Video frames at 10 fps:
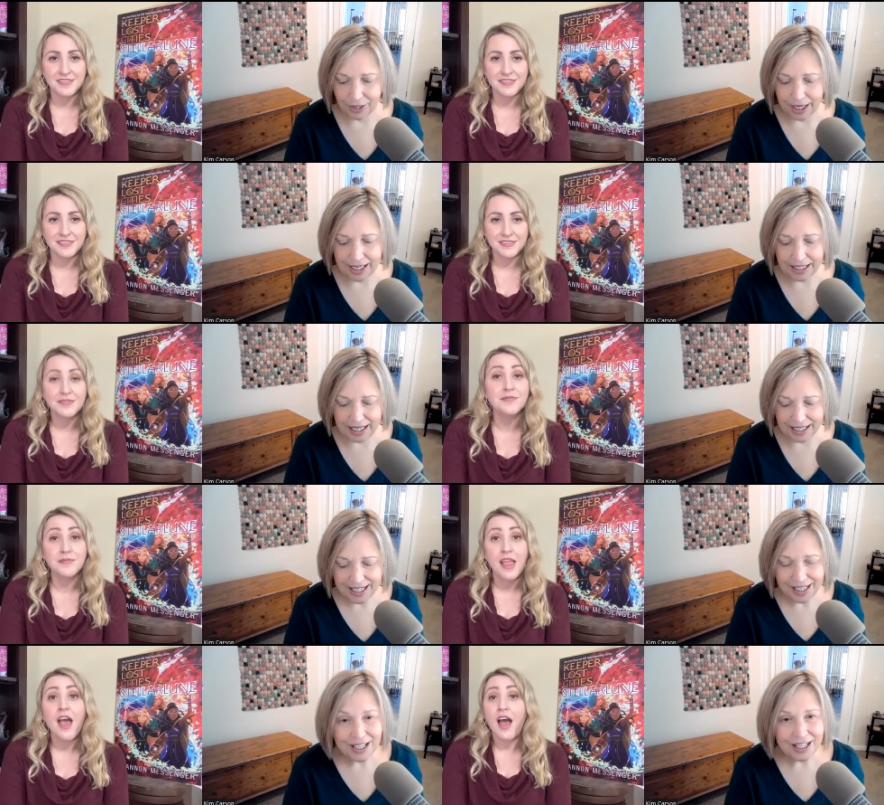Speaker 1: right?
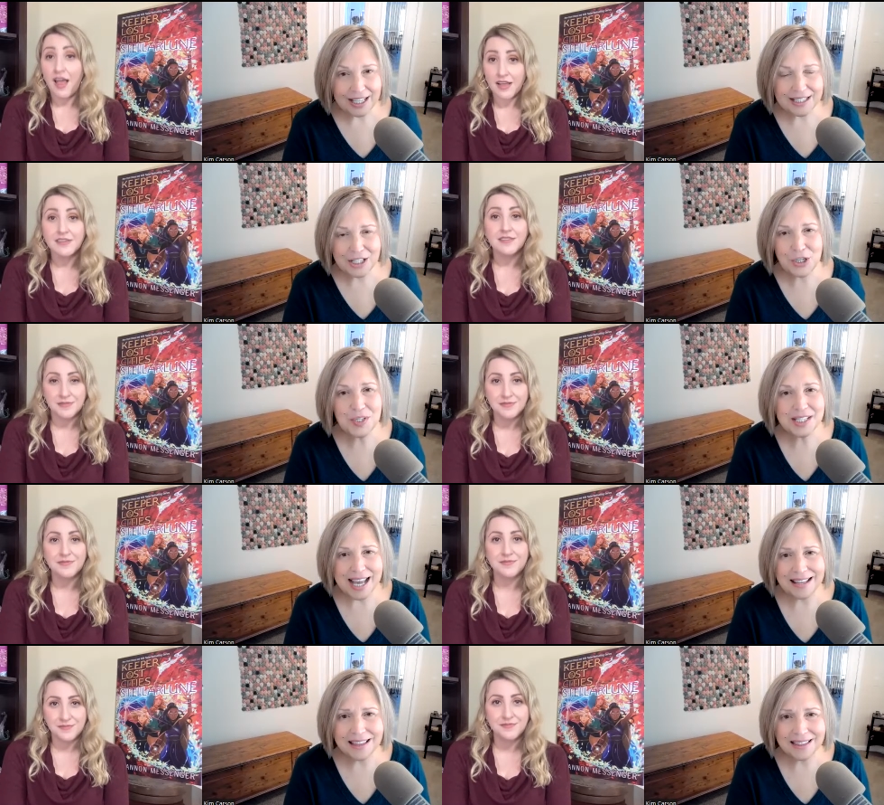And did you
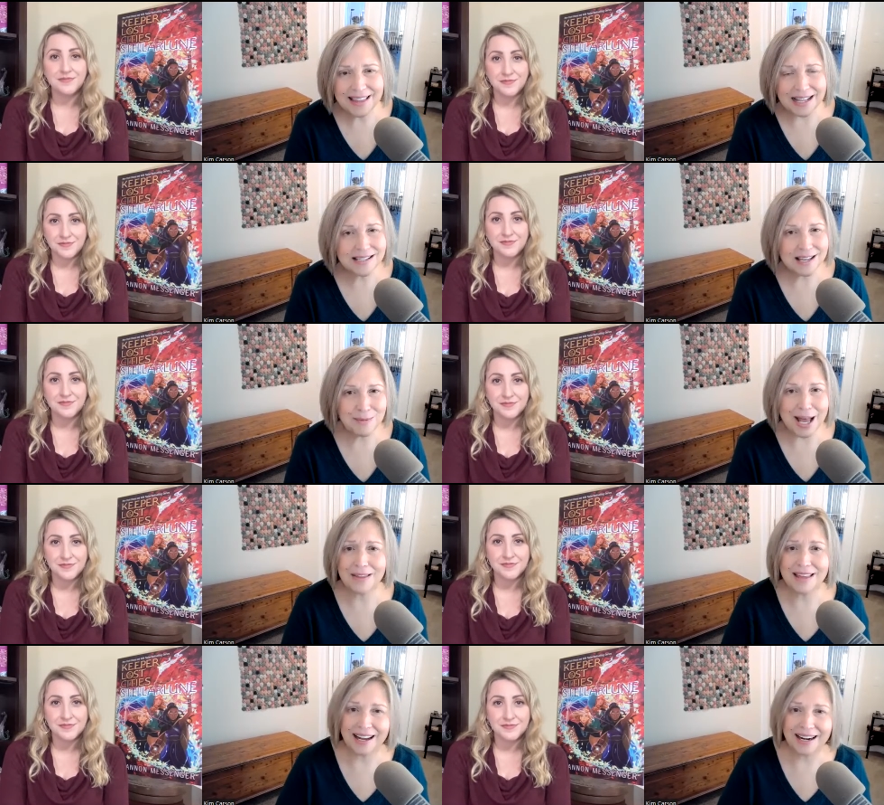say that
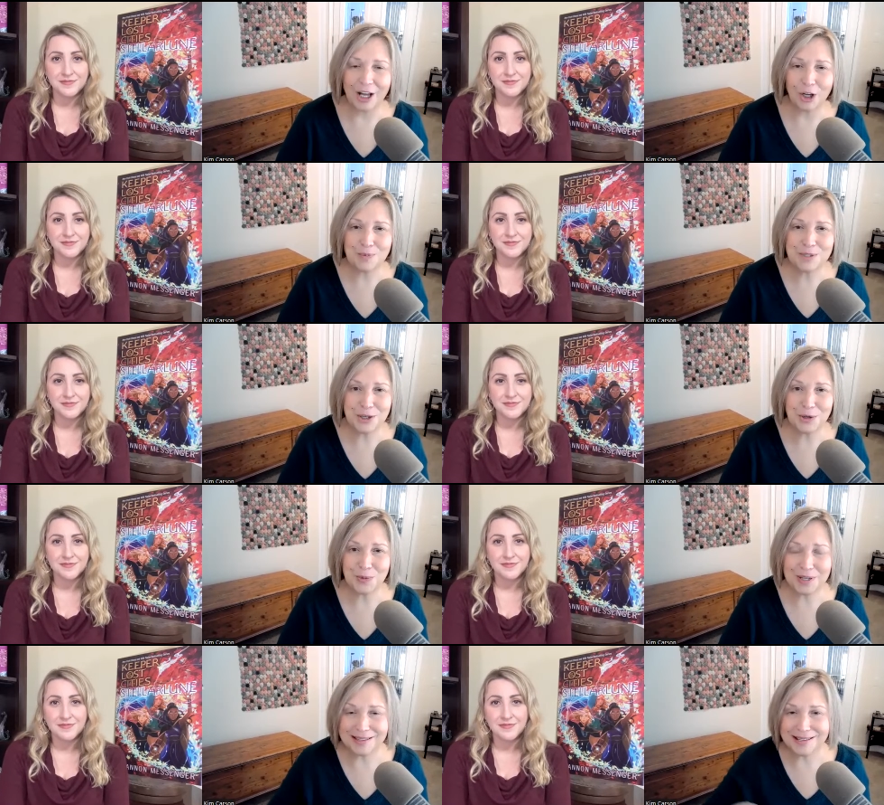somehow that helped
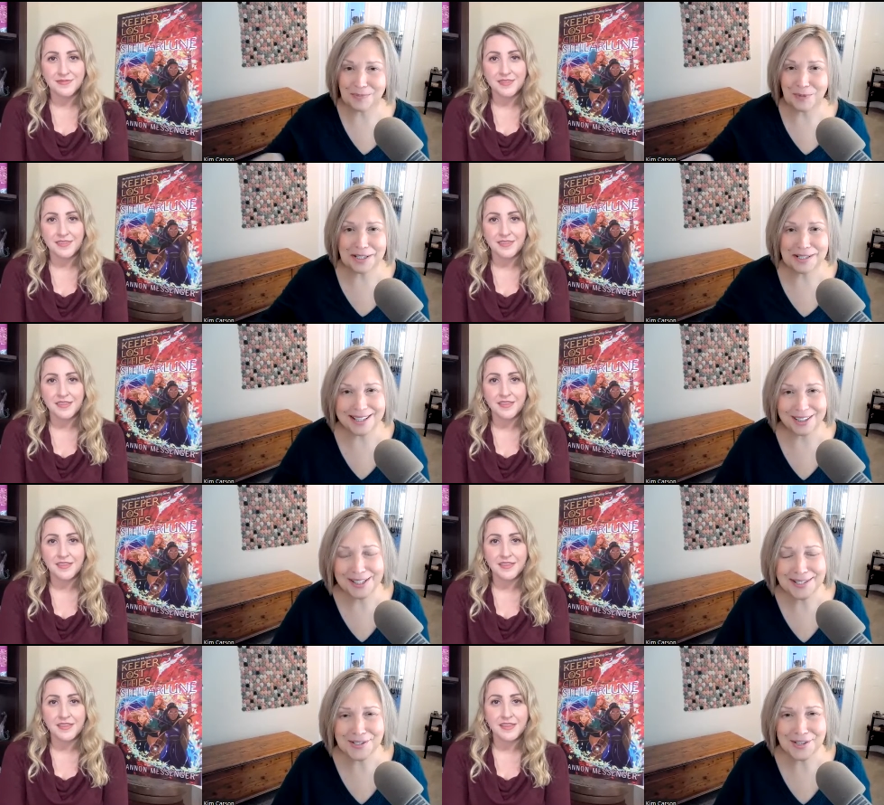you with this book
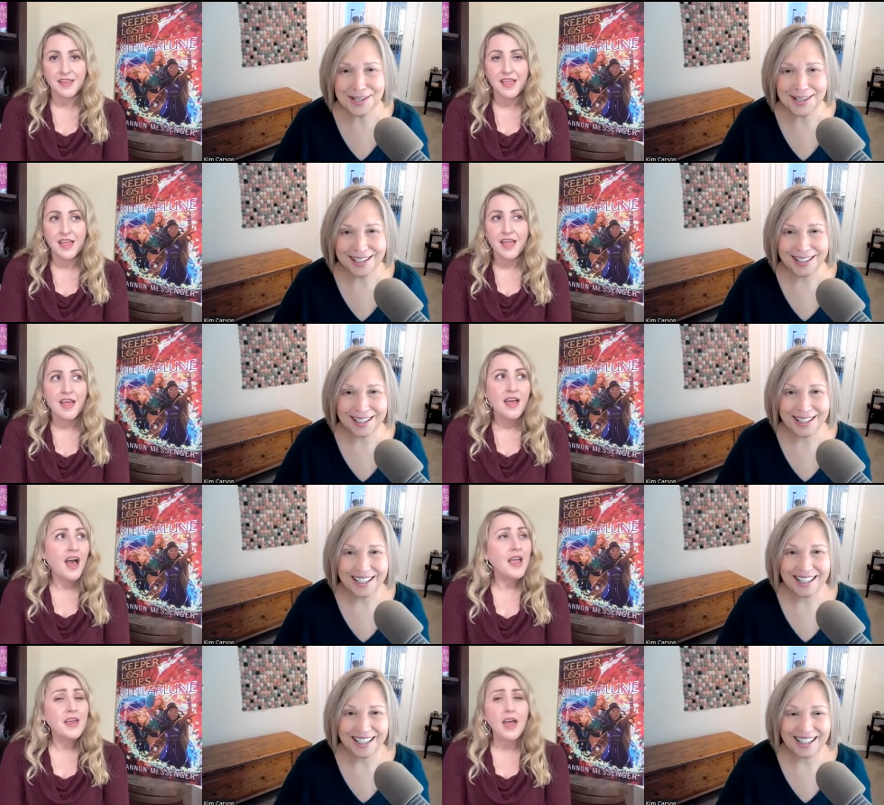series?
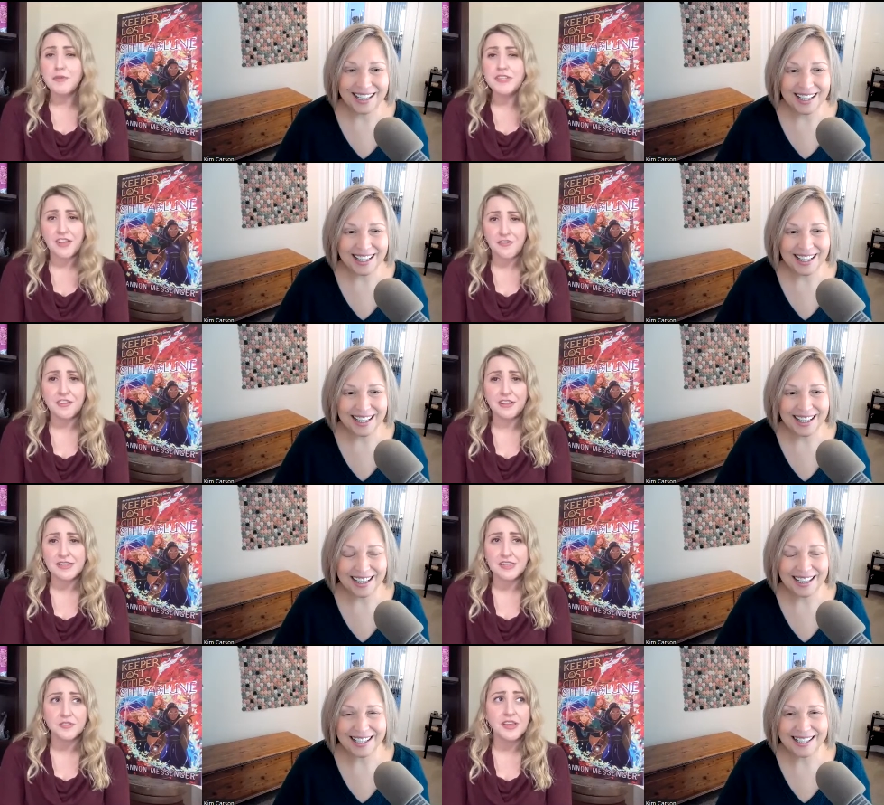
Speaker 2: I would definitely
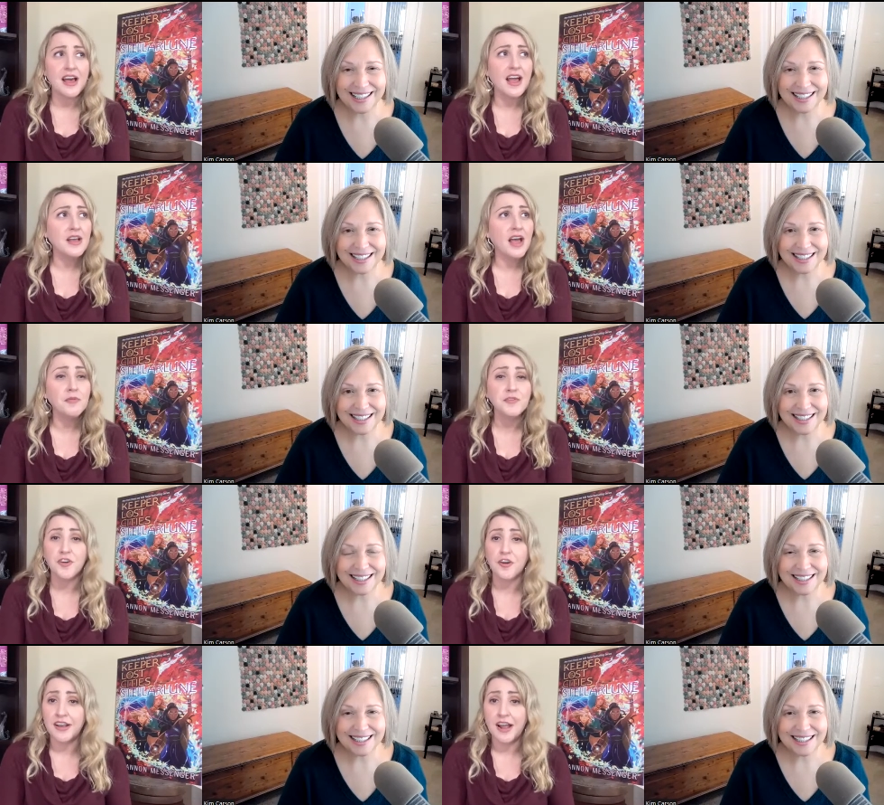say so. Yeah, I
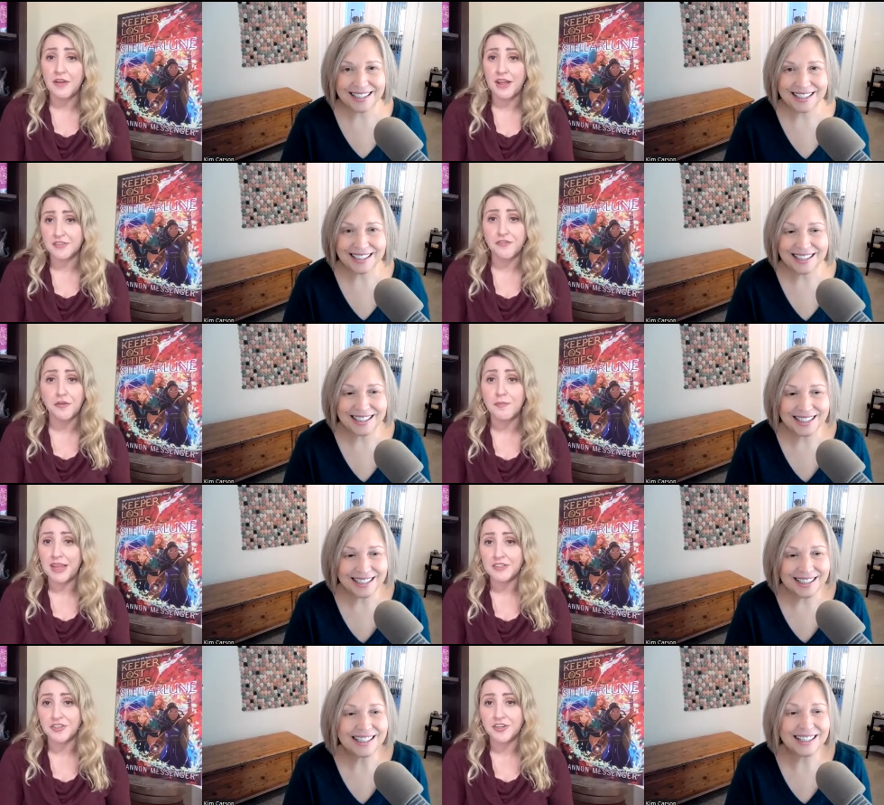started out as a film
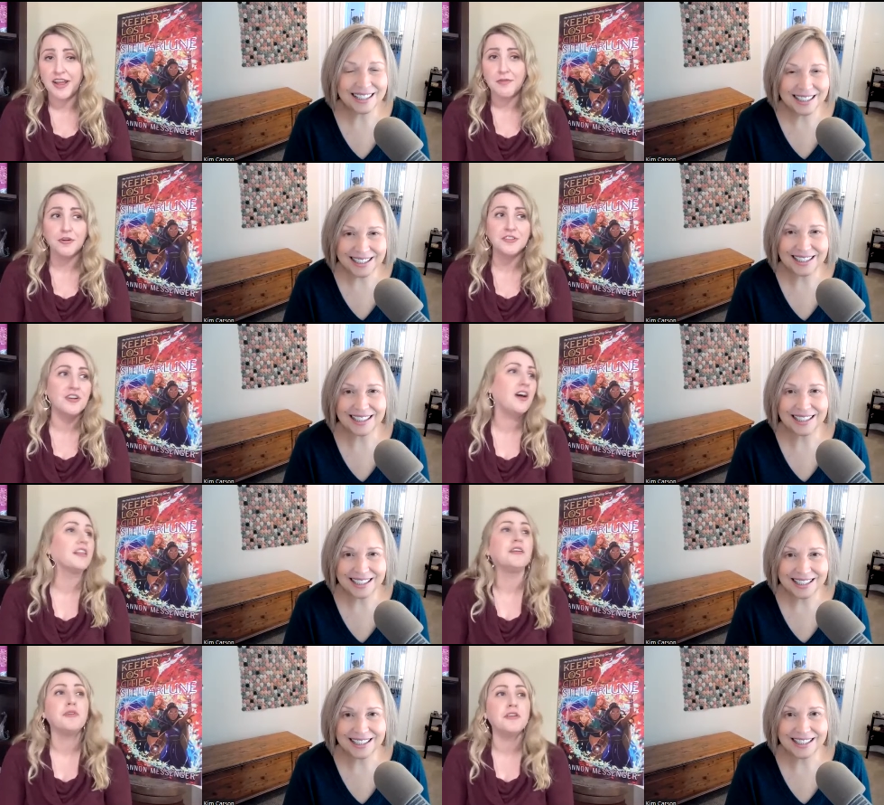major. I worked in
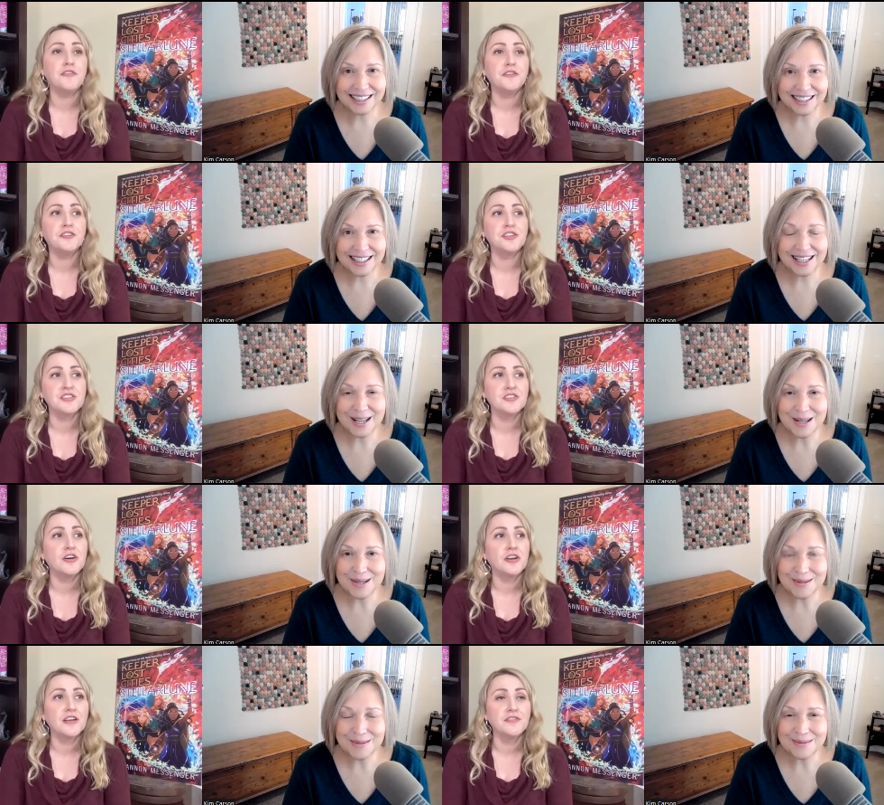Hollywood for just
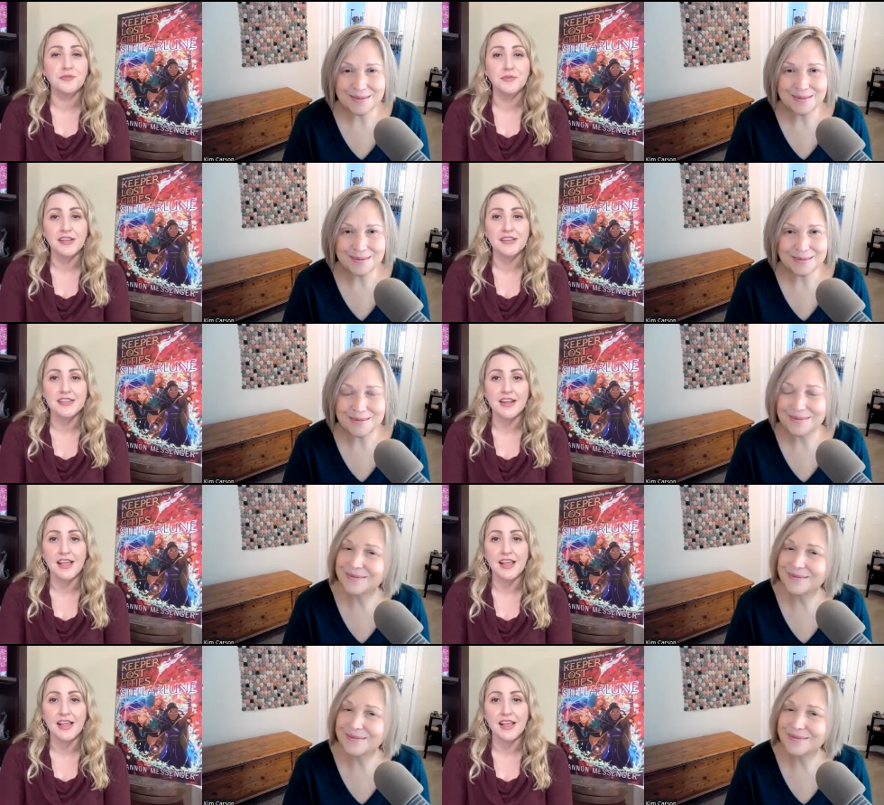long enough to realize that